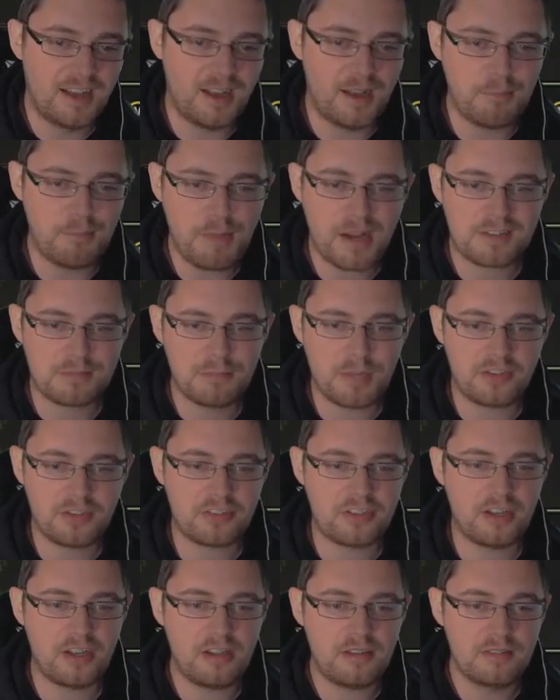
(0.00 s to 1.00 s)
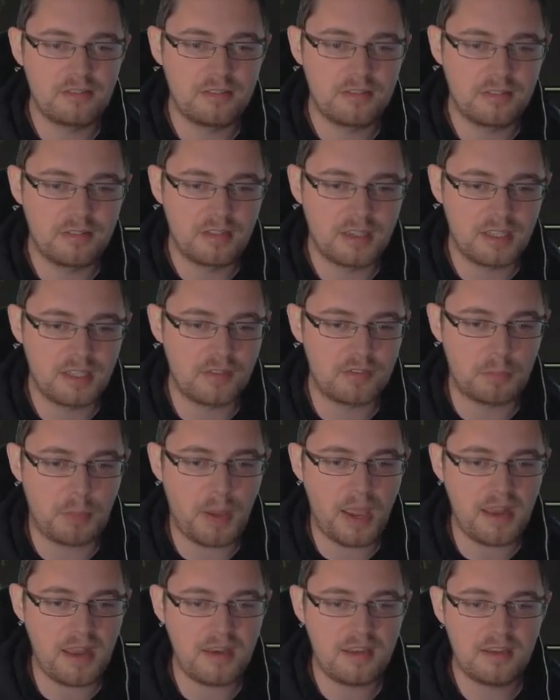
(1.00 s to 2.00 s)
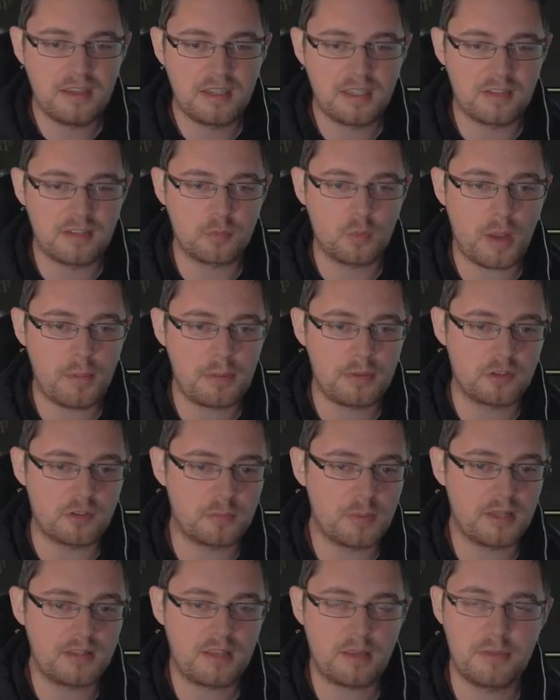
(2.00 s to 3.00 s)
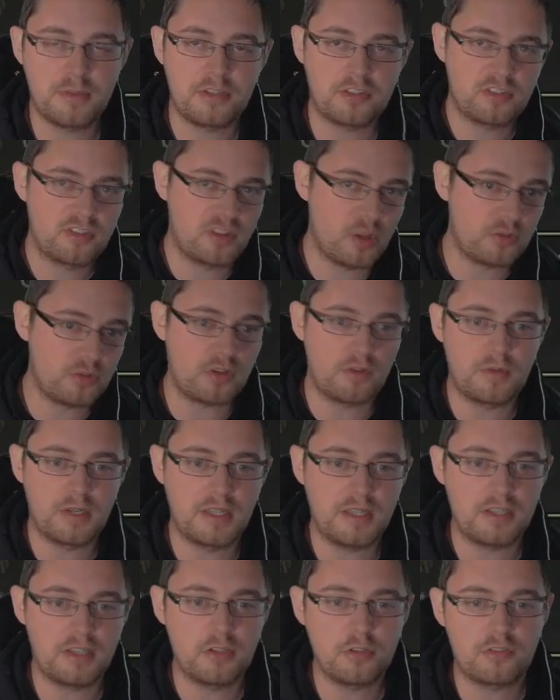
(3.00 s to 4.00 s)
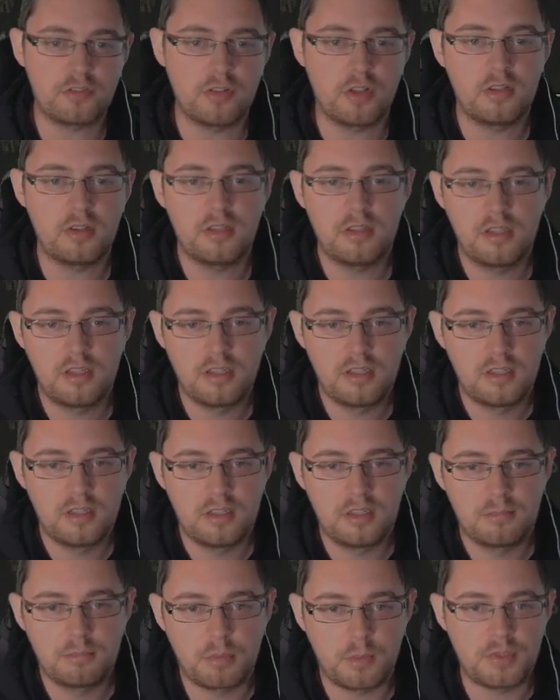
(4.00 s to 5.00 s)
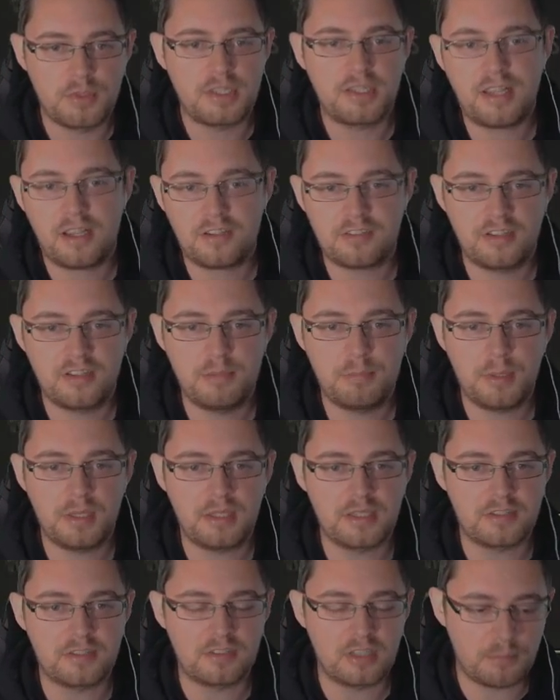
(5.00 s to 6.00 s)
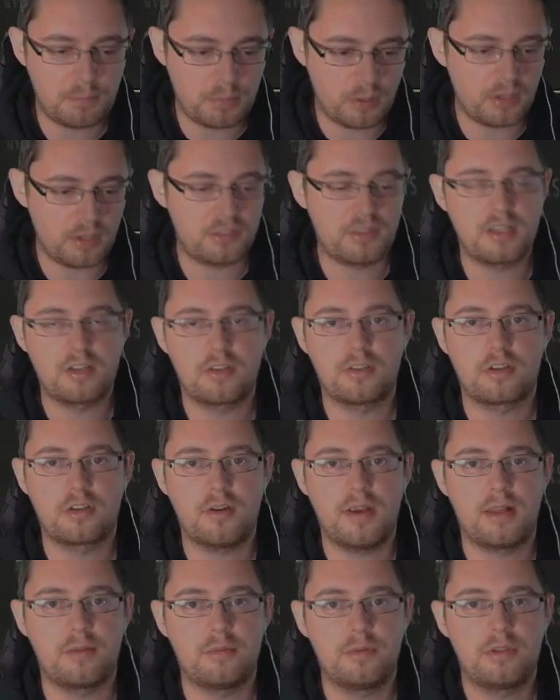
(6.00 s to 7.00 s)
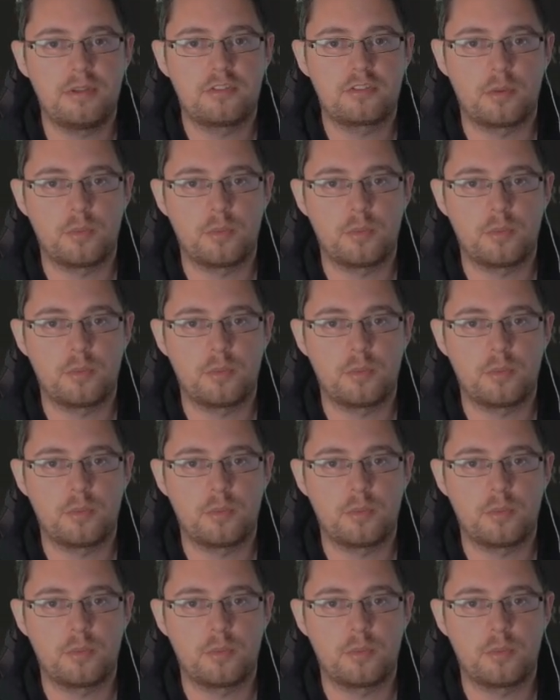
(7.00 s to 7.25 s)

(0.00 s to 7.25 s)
Max Magicka, it gives pen, it gives weapon and spell damage. Those aren't really that useful. But when you cast an ability, it's going to put a thing on the ground.